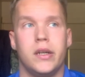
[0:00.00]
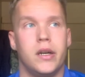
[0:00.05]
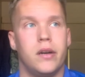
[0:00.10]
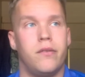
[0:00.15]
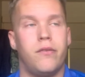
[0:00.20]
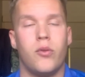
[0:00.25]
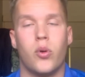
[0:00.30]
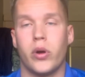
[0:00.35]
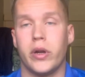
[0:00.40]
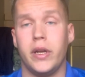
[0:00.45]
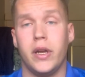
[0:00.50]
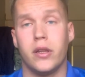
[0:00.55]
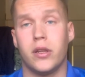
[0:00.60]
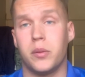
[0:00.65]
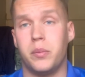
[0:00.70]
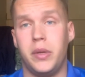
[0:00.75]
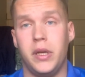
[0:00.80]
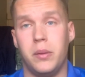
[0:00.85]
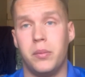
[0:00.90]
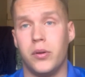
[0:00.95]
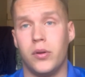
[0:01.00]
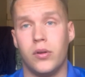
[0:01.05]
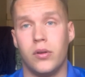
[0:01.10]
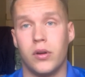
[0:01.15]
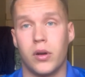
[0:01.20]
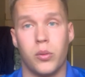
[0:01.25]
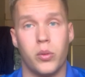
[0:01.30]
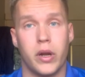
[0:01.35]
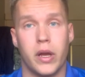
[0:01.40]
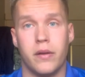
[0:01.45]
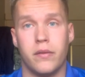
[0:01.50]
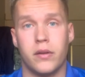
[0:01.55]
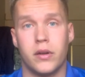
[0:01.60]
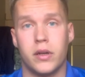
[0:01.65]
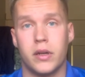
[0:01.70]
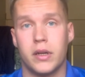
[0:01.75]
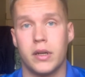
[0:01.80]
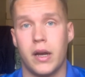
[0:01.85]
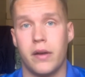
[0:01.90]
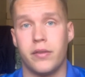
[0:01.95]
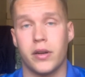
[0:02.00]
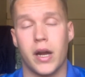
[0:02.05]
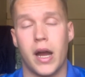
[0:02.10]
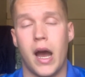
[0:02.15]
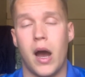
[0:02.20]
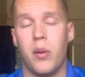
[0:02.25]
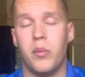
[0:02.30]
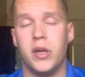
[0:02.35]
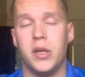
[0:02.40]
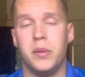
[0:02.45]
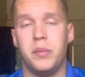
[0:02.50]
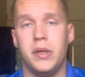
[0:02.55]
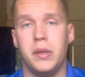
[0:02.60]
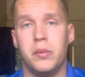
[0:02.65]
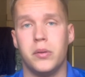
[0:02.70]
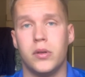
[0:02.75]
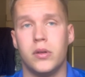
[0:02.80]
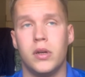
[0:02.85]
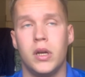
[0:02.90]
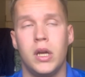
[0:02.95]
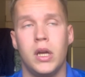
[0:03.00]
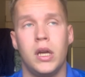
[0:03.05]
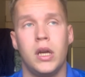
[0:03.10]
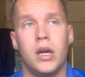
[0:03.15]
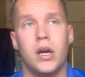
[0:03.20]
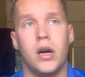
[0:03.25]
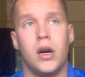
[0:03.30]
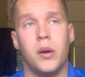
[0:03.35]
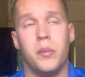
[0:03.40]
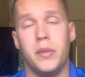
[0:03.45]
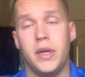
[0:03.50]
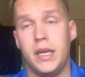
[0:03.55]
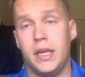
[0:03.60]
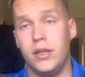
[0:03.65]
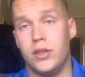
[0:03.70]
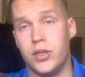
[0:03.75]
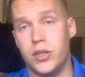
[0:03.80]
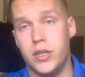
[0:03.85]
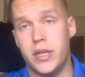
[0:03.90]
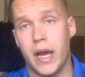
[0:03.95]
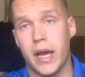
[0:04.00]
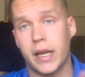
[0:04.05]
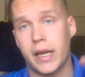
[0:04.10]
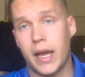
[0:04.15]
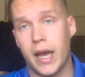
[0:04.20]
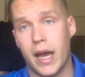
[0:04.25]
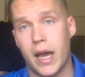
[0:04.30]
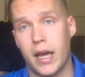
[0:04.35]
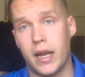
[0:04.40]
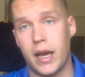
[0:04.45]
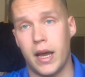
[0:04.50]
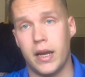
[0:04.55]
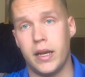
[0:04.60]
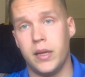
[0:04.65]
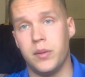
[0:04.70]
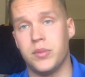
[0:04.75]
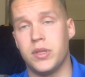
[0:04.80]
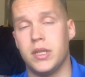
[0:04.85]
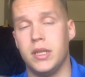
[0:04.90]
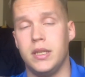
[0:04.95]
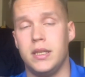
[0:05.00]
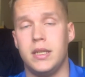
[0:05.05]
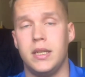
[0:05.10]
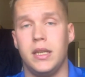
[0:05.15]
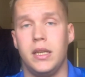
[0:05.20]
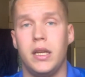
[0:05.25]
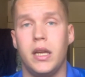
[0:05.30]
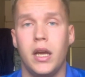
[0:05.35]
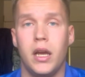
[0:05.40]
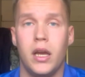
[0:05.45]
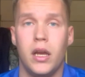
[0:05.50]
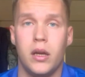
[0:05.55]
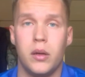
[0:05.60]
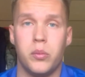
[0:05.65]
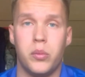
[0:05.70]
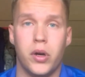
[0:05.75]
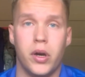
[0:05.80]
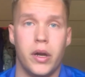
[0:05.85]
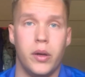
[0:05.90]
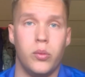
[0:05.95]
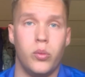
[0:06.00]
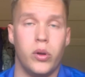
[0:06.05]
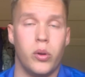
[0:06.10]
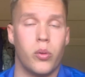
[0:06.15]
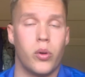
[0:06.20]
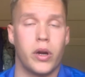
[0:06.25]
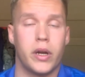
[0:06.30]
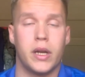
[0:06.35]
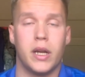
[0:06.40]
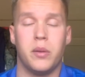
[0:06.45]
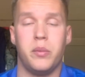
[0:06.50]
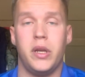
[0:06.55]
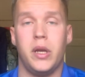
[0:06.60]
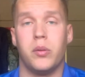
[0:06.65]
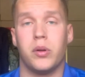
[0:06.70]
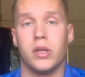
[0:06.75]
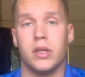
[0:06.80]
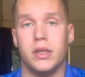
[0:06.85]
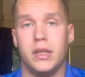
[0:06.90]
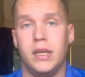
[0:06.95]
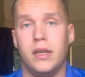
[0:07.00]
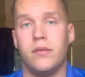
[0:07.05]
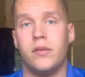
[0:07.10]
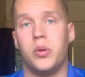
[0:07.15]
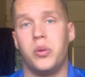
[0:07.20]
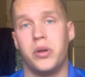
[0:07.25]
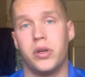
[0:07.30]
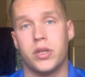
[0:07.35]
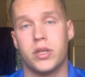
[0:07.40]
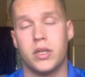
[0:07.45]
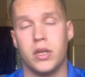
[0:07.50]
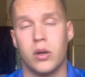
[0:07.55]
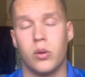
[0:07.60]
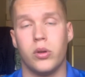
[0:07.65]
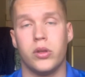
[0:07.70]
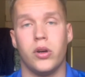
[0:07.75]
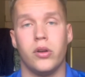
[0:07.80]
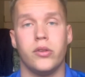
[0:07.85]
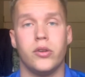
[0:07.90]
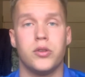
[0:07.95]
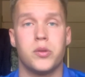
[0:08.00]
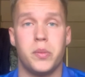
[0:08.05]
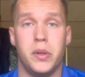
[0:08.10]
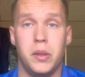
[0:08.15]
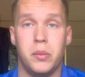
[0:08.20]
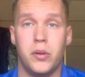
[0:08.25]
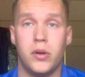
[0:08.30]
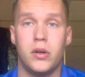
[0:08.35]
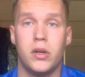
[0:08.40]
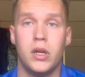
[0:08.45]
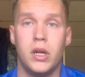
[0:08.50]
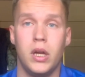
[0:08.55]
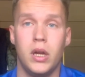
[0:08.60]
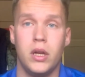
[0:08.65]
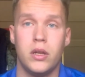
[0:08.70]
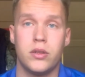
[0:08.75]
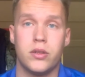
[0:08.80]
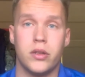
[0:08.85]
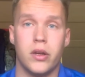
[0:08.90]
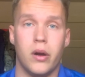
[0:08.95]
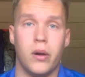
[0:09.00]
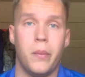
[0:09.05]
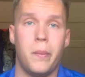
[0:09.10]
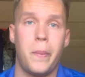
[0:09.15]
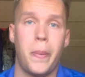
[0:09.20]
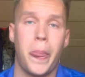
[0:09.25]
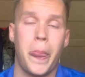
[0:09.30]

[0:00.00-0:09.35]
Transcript: 40 other people or whatever. I forgot how many people each deck had at MCT, but we weren't going to be able to leave and we were stuck with all those people. So